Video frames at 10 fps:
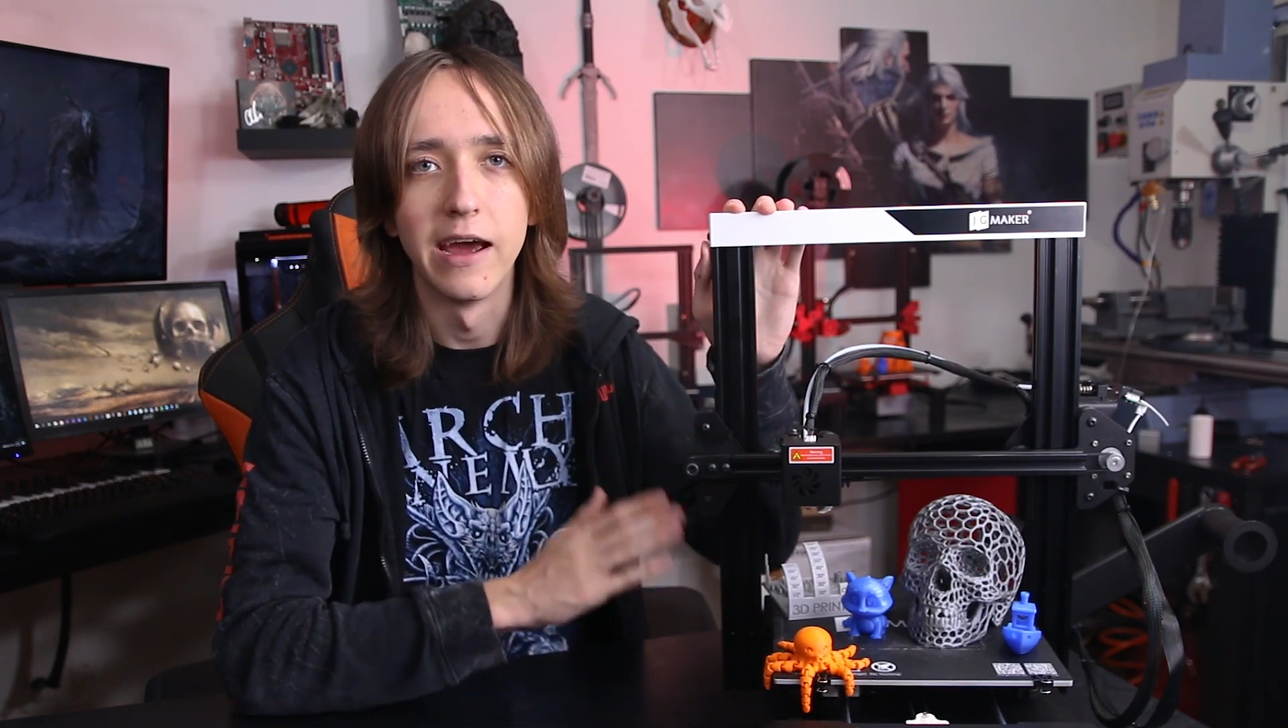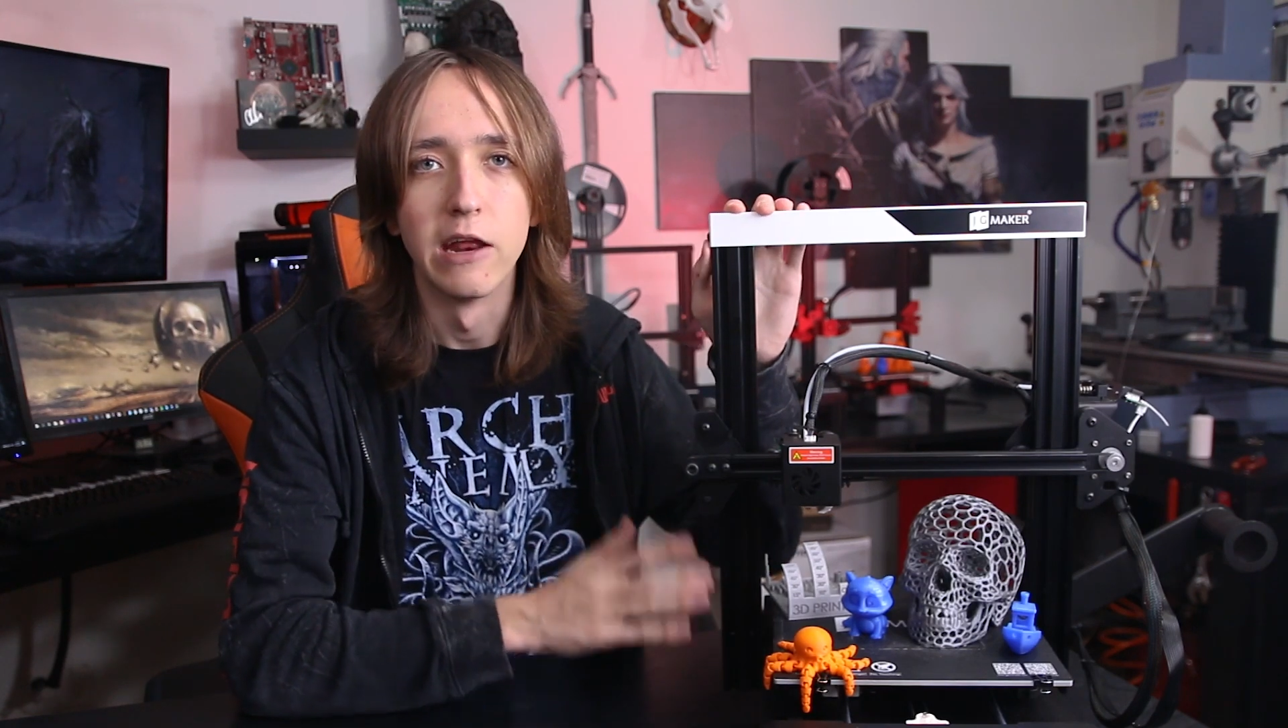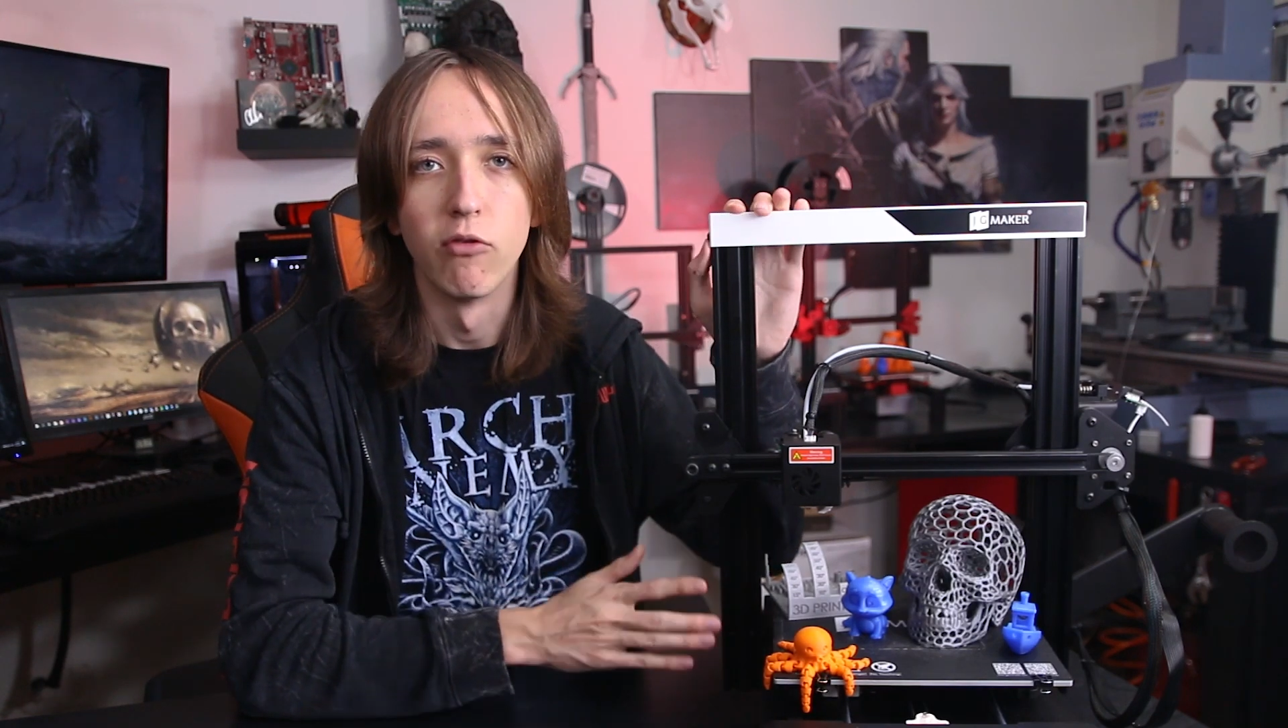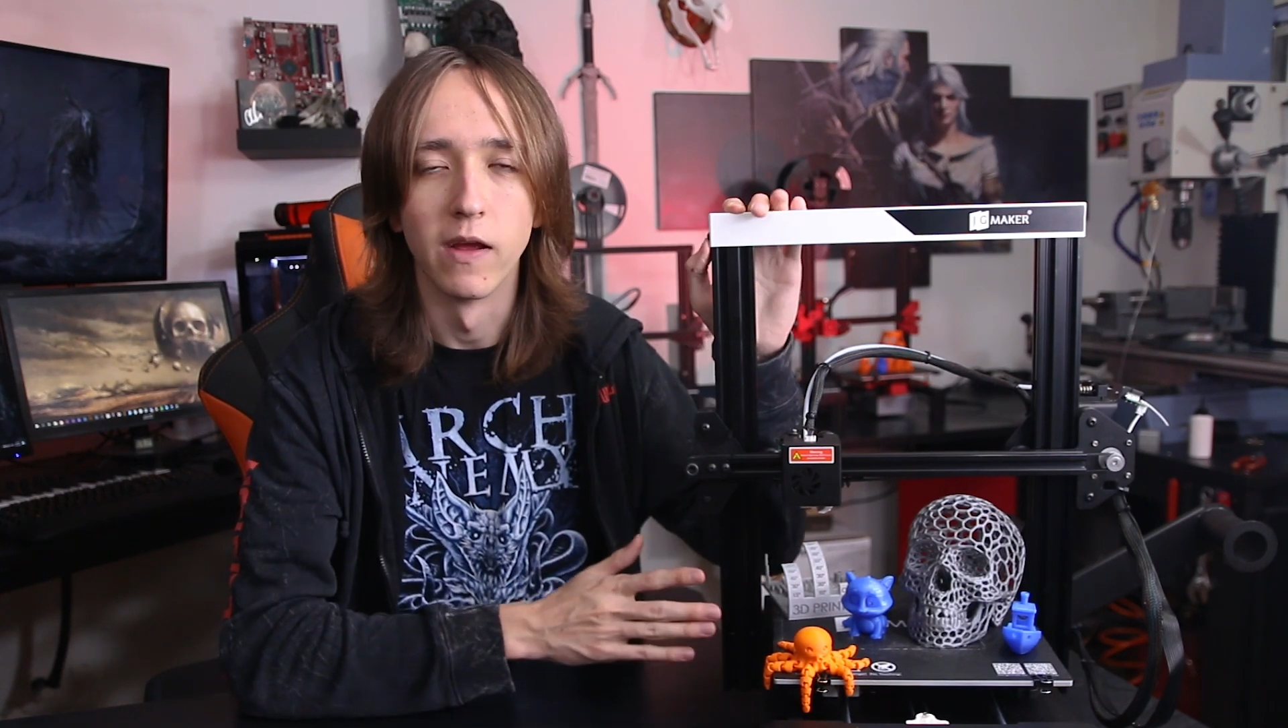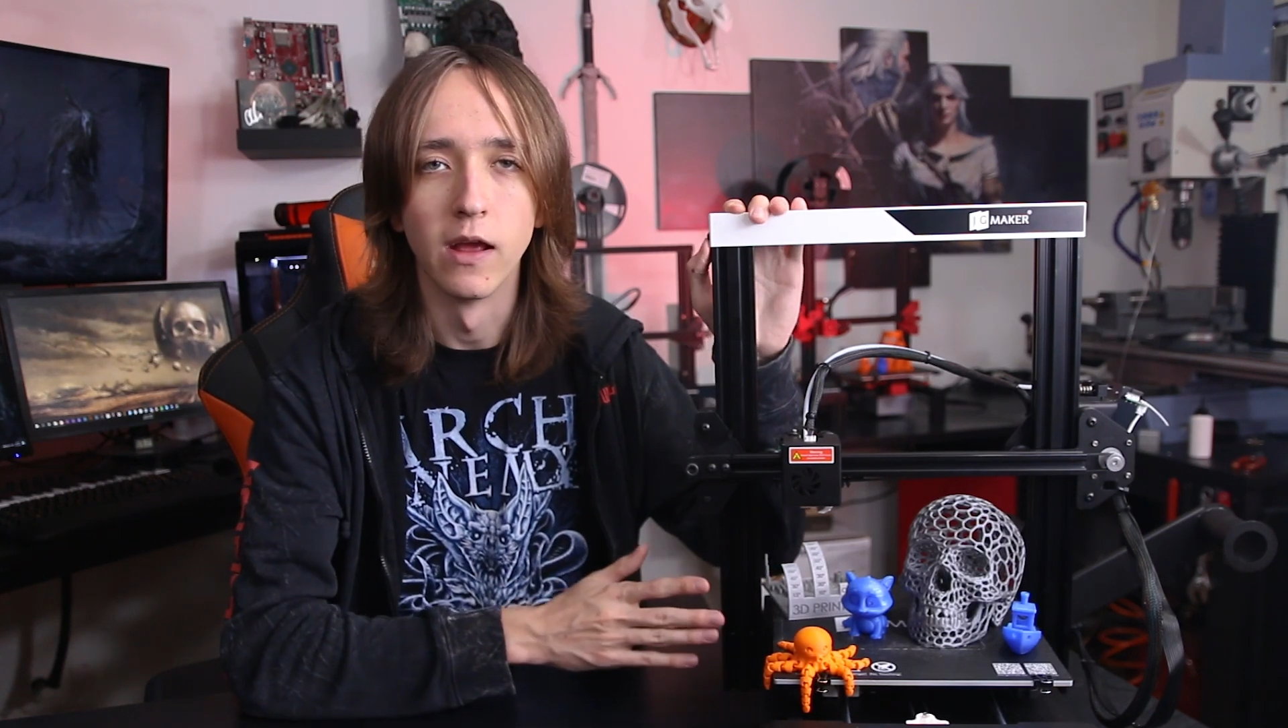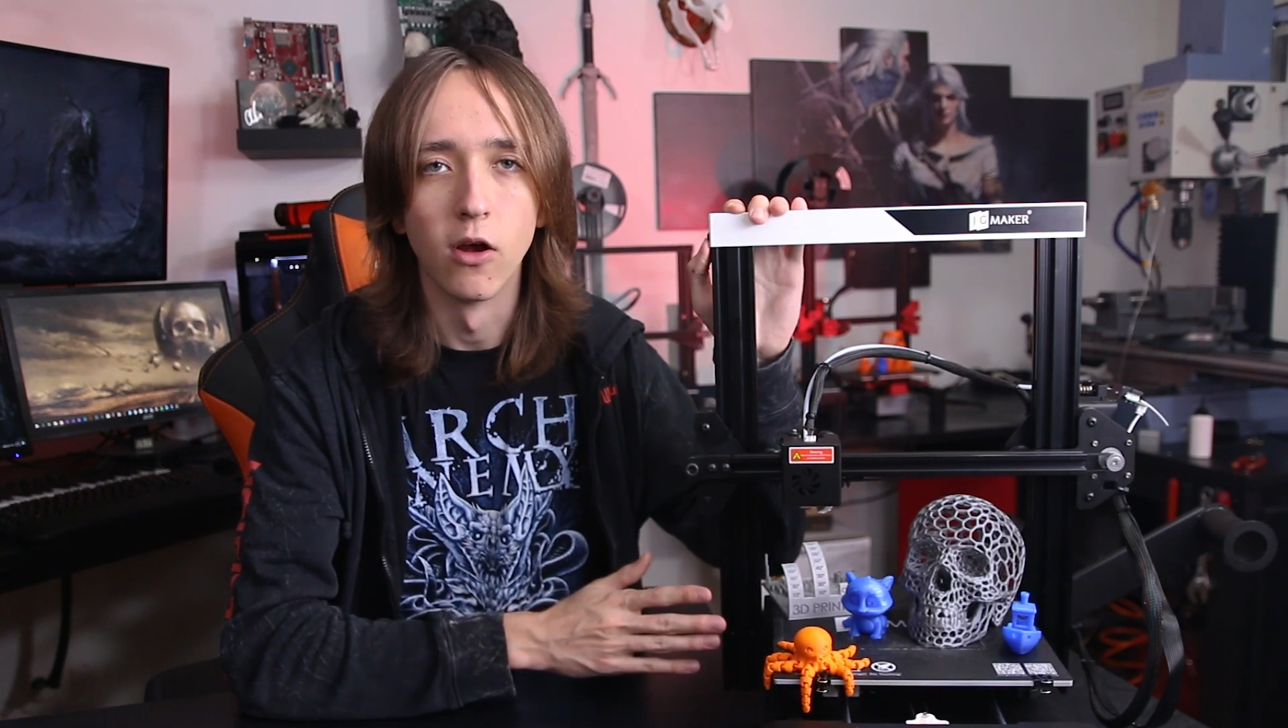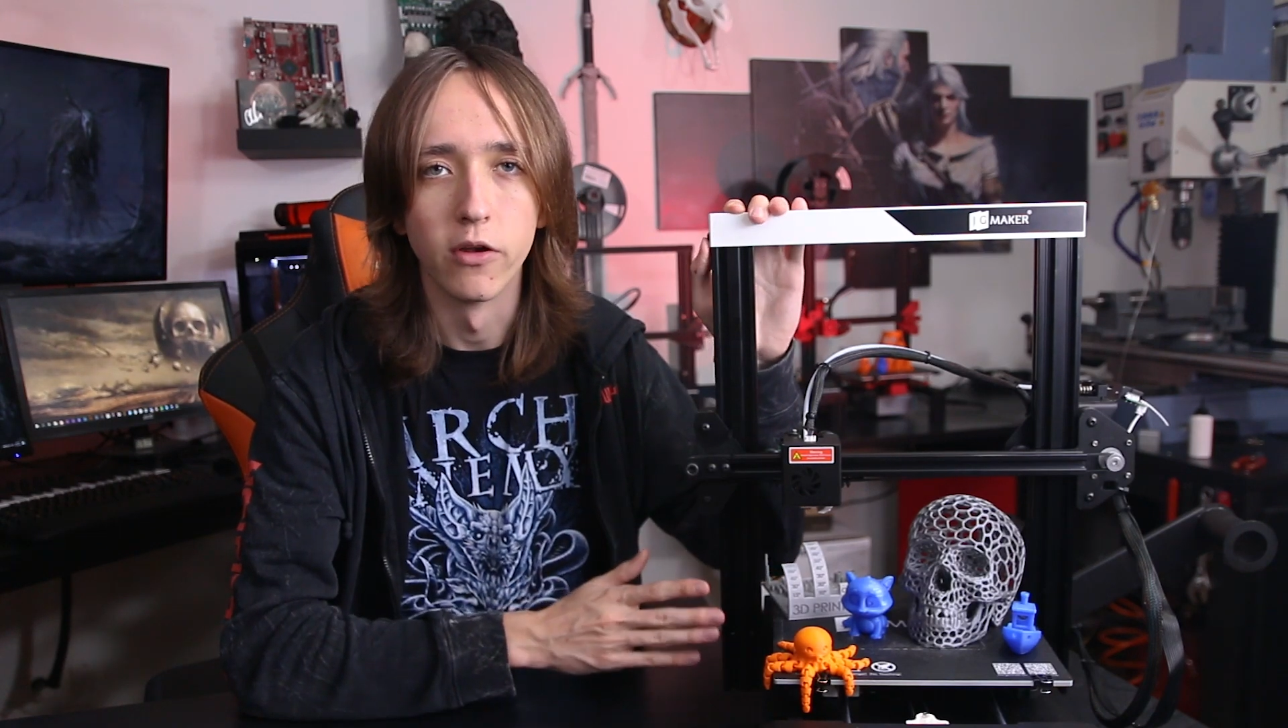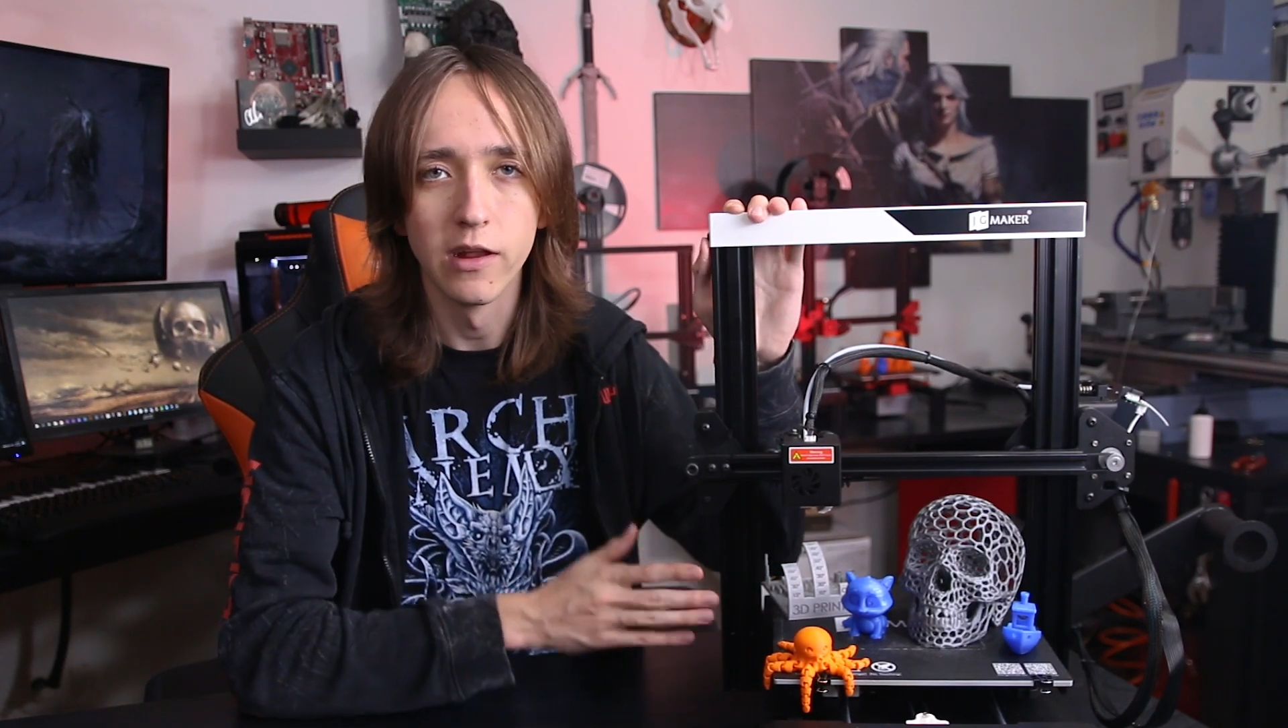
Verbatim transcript: any ringing on